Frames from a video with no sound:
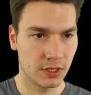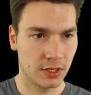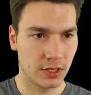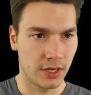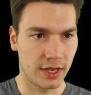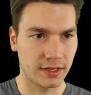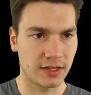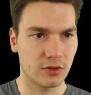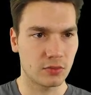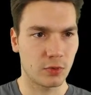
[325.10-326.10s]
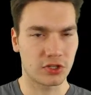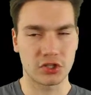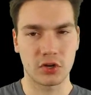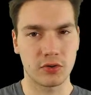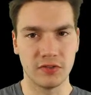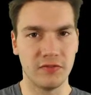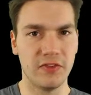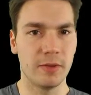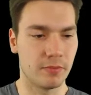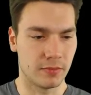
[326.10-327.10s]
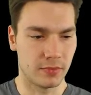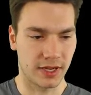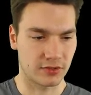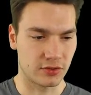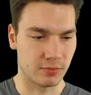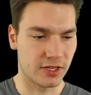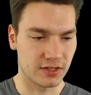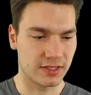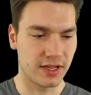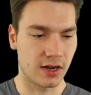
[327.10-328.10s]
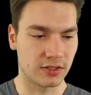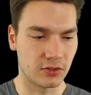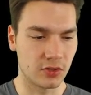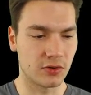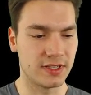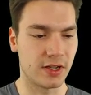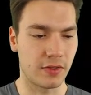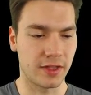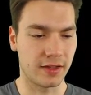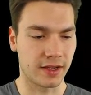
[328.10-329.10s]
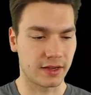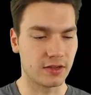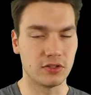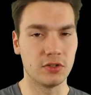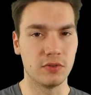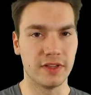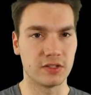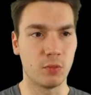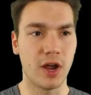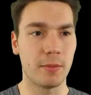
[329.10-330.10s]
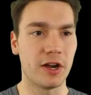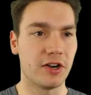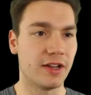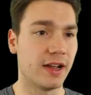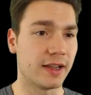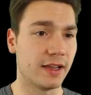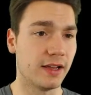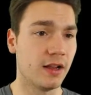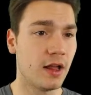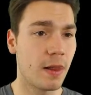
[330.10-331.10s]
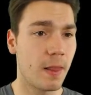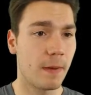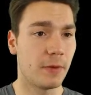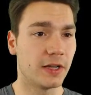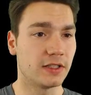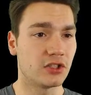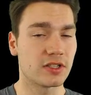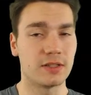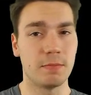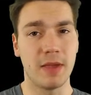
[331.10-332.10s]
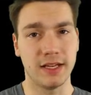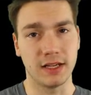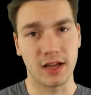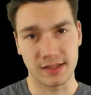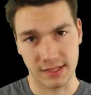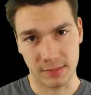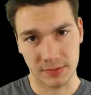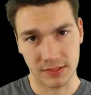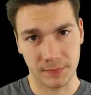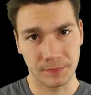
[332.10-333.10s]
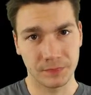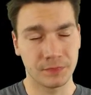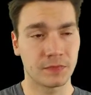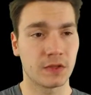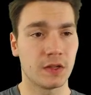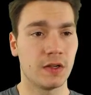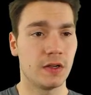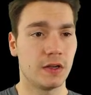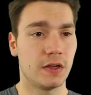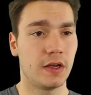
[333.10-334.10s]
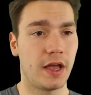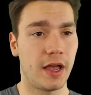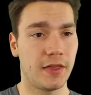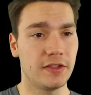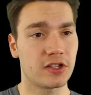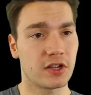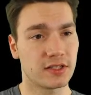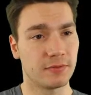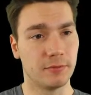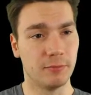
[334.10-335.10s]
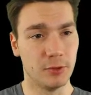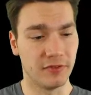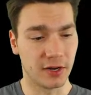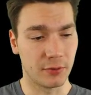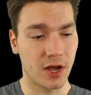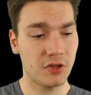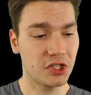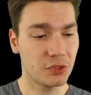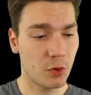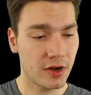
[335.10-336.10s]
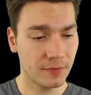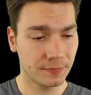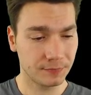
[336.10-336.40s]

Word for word: And I don't want to show you Vim actually because there are tutorials out there that could do this way better than I can, but just the main concepts. And this concept of moving around is one.